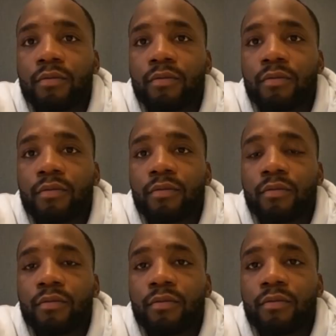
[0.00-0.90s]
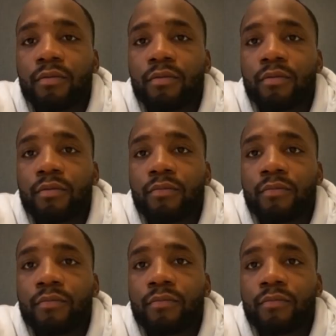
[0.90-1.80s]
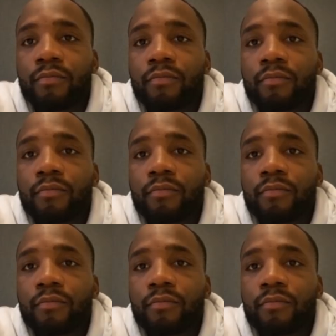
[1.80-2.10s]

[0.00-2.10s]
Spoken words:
(not speaking)